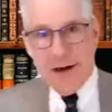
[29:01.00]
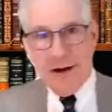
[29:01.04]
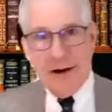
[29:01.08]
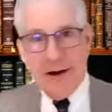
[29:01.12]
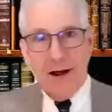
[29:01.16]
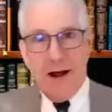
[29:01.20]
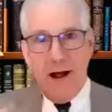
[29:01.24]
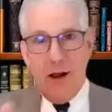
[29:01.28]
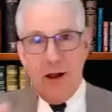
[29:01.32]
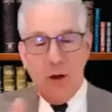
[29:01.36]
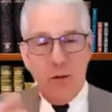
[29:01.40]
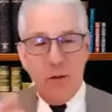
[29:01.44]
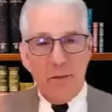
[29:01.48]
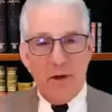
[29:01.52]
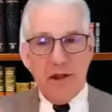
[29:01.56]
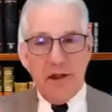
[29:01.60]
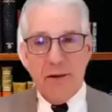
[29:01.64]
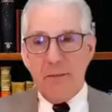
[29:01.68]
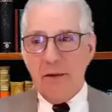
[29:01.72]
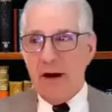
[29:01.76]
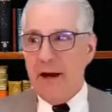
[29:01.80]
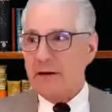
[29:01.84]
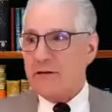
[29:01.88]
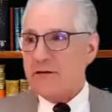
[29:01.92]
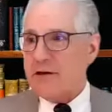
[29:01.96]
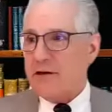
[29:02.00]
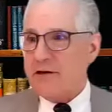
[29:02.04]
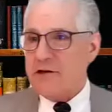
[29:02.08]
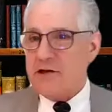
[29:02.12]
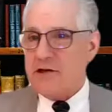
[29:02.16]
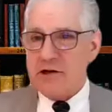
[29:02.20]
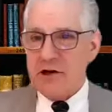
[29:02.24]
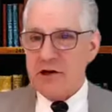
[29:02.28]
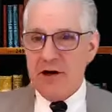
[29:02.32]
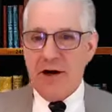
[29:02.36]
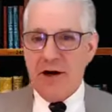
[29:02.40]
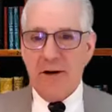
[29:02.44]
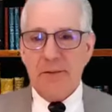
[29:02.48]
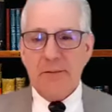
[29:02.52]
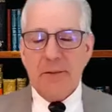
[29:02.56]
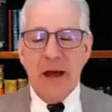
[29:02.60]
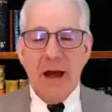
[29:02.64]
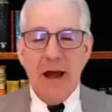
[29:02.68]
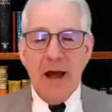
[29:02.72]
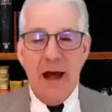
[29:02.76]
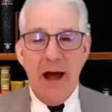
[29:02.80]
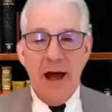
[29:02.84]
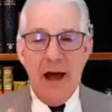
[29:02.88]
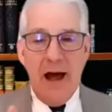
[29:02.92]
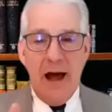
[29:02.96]
And I'll open the mics to share.
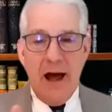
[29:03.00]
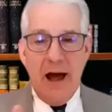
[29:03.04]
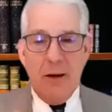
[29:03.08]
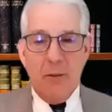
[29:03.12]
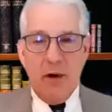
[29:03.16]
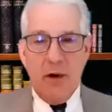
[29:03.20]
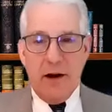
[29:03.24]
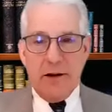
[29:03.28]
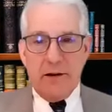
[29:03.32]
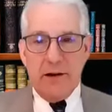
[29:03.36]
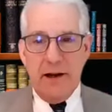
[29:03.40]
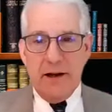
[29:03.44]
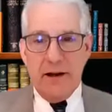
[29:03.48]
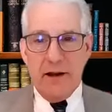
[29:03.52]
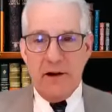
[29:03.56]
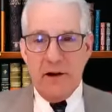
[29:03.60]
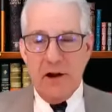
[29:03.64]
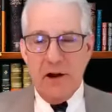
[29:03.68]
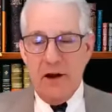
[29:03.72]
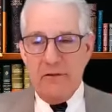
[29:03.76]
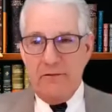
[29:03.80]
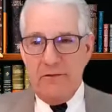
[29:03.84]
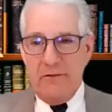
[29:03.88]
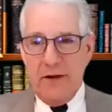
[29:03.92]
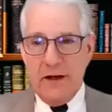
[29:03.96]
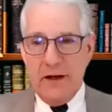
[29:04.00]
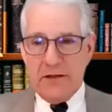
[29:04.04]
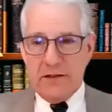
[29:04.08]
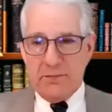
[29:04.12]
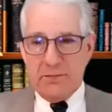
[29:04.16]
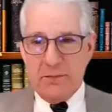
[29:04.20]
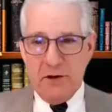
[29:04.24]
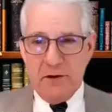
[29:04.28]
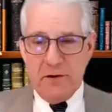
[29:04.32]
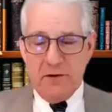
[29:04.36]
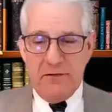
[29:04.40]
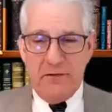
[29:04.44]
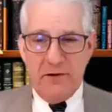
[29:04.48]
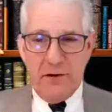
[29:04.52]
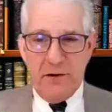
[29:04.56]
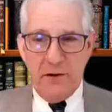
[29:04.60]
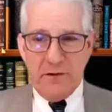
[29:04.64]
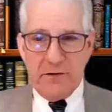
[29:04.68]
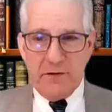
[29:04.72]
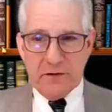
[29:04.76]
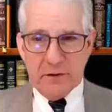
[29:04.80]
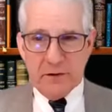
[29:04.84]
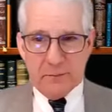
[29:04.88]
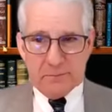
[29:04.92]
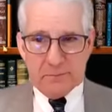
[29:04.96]
I want to take it off Facebook
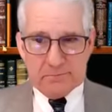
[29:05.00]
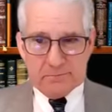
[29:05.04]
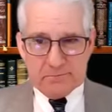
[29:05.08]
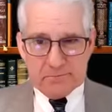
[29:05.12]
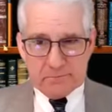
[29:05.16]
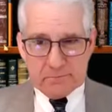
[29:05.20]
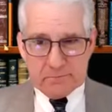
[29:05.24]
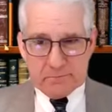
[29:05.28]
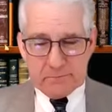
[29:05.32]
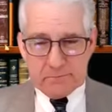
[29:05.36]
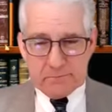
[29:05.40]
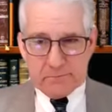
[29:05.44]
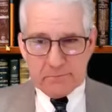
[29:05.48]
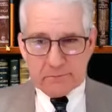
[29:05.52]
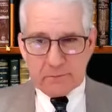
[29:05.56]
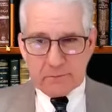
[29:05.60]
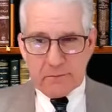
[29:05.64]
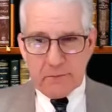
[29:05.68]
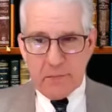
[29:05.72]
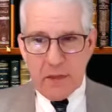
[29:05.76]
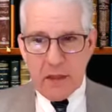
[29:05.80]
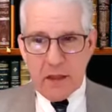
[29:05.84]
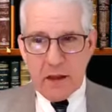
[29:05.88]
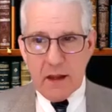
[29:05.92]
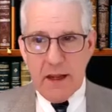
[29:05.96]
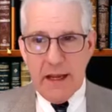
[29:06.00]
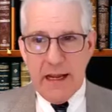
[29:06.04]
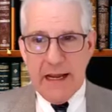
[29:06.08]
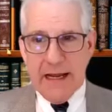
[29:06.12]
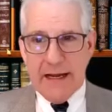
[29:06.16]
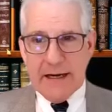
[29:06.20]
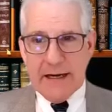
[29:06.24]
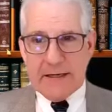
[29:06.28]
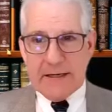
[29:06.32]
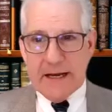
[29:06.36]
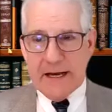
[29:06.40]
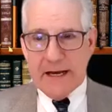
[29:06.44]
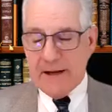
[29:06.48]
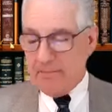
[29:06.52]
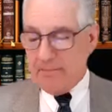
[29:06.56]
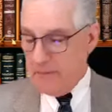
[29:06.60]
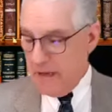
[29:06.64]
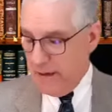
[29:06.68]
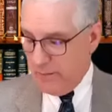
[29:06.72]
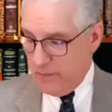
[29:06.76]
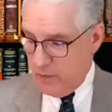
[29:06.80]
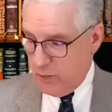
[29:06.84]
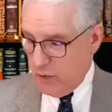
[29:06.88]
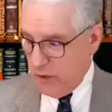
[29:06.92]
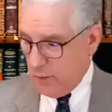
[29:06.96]
first. And
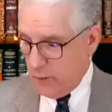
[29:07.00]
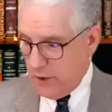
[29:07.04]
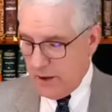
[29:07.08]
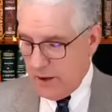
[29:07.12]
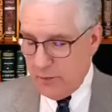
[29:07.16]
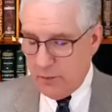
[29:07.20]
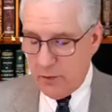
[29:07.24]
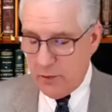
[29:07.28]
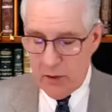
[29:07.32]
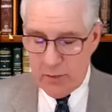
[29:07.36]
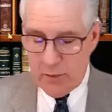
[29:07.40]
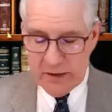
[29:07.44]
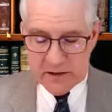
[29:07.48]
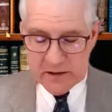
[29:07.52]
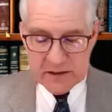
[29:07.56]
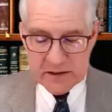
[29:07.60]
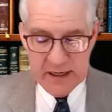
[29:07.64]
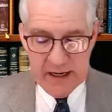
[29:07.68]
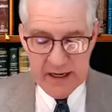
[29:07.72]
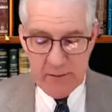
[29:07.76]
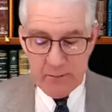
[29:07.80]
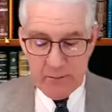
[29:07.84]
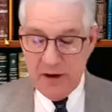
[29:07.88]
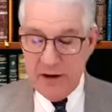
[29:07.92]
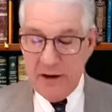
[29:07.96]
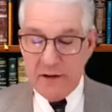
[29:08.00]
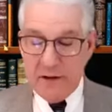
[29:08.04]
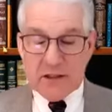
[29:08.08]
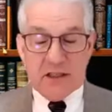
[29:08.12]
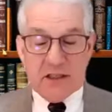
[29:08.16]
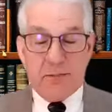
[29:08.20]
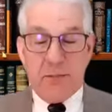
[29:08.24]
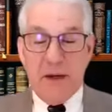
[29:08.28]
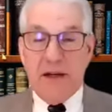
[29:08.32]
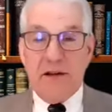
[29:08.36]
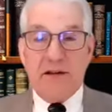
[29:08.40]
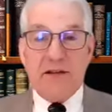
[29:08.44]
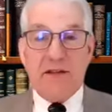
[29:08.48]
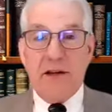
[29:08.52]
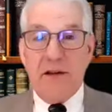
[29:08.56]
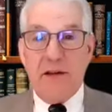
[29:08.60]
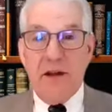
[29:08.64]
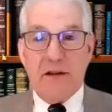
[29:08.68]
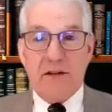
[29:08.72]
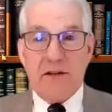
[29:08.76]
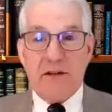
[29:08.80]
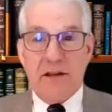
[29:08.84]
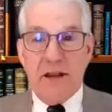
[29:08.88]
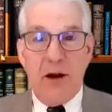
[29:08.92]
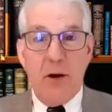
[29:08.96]
maybe we'll read Romans 8, but it speaks
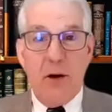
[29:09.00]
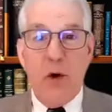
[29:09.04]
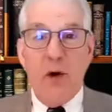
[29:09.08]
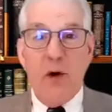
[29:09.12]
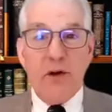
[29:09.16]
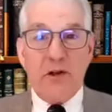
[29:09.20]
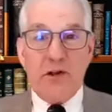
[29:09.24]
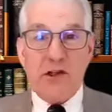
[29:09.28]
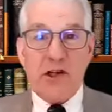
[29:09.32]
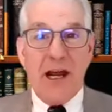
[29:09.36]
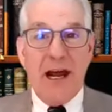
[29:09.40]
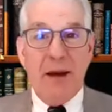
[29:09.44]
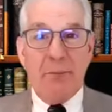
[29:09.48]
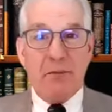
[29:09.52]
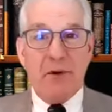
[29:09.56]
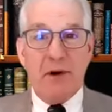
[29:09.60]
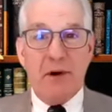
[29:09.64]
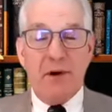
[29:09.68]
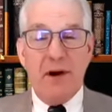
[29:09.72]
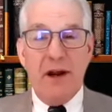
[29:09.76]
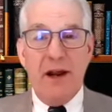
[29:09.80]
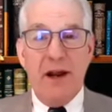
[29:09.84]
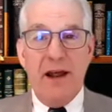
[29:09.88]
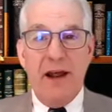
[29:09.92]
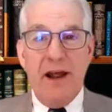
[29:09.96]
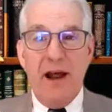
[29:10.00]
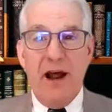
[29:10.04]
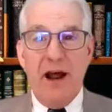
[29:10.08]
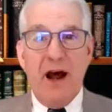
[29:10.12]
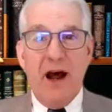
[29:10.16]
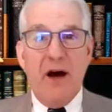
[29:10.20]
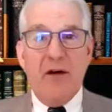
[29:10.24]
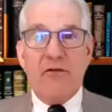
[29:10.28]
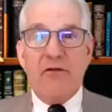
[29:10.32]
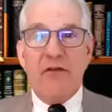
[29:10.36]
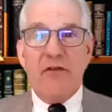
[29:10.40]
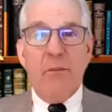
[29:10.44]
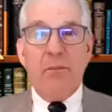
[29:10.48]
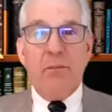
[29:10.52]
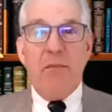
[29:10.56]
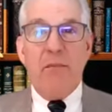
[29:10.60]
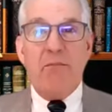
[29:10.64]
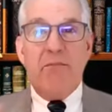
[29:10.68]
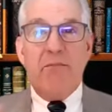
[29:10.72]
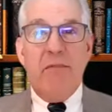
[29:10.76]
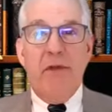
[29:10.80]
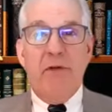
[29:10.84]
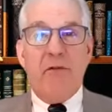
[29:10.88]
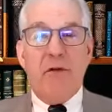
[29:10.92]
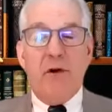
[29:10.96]
to this, that whole chapter.
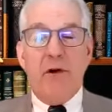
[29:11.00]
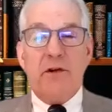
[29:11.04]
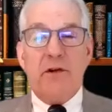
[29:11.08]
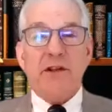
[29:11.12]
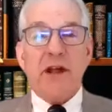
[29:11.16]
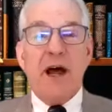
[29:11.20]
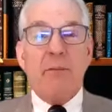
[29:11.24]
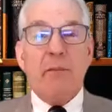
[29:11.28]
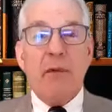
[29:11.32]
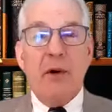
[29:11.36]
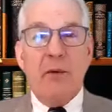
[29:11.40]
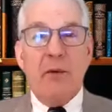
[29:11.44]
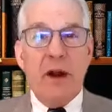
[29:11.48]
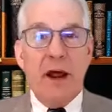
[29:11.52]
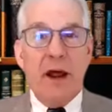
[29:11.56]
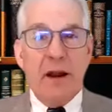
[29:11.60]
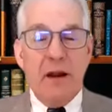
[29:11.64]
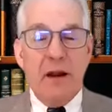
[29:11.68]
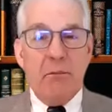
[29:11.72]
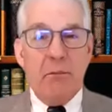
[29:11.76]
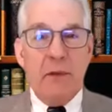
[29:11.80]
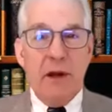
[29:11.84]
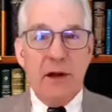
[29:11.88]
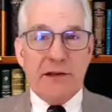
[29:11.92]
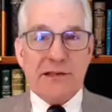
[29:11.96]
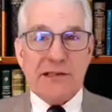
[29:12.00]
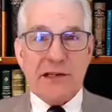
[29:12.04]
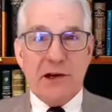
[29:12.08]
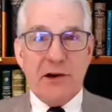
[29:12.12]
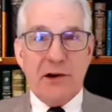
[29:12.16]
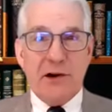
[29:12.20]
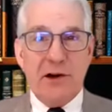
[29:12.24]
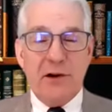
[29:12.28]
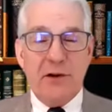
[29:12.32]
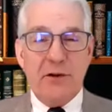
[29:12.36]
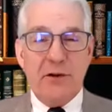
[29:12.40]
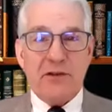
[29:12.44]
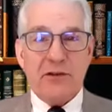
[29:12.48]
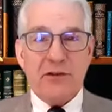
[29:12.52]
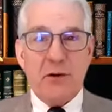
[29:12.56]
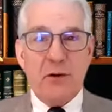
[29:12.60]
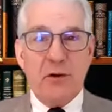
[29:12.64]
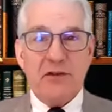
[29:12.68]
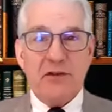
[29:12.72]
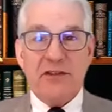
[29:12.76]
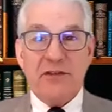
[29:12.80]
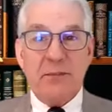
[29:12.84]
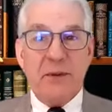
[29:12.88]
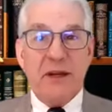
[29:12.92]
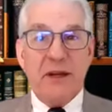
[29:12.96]
From the first time I read it in ministerial
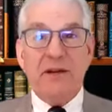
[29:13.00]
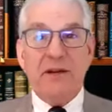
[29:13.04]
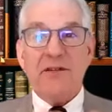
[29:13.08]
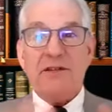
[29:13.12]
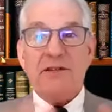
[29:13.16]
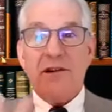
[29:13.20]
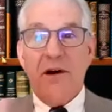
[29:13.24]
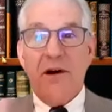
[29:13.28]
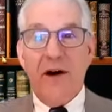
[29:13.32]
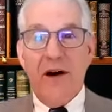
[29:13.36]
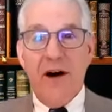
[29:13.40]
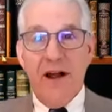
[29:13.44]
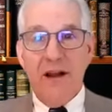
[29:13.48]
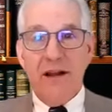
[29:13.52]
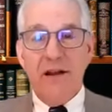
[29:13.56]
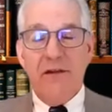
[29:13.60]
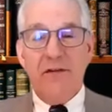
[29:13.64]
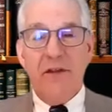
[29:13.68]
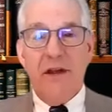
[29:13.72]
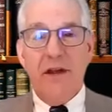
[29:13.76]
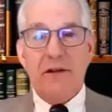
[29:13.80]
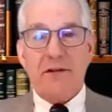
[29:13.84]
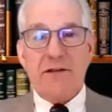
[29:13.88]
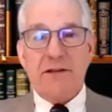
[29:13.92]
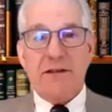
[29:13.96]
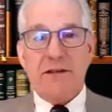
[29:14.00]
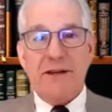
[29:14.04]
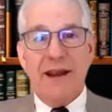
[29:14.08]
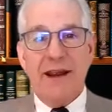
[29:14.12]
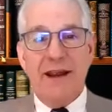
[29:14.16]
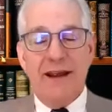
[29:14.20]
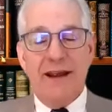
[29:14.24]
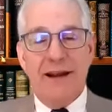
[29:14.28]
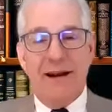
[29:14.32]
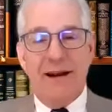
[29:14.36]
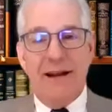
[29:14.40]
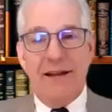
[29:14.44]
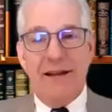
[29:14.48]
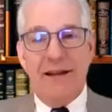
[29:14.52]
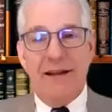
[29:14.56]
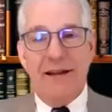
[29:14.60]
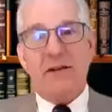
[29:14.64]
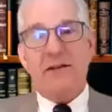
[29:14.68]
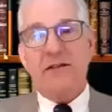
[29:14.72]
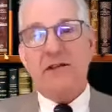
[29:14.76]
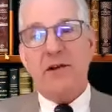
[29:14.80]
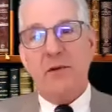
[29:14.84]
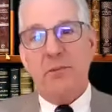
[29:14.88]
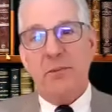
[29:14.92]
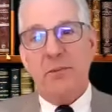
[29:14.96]
school speaks to all of this. And I
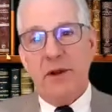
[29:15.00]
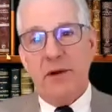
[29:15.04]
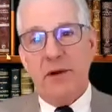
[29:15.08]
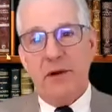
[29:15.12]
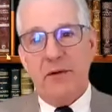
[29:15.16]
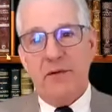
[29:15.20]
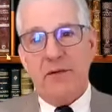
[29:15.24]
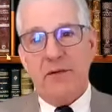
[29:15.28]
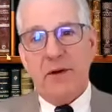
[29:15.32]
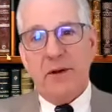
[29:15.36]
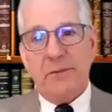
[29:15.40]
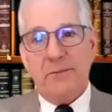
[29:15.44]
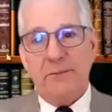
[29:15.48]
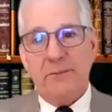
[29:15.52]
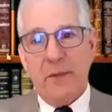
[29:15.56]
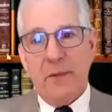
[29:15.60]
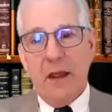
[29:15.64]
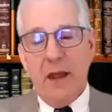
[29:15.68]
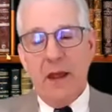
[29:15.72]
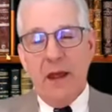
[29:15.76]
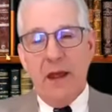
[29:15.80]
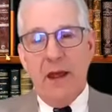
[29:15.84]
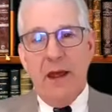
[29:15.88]
think it's so beautiful.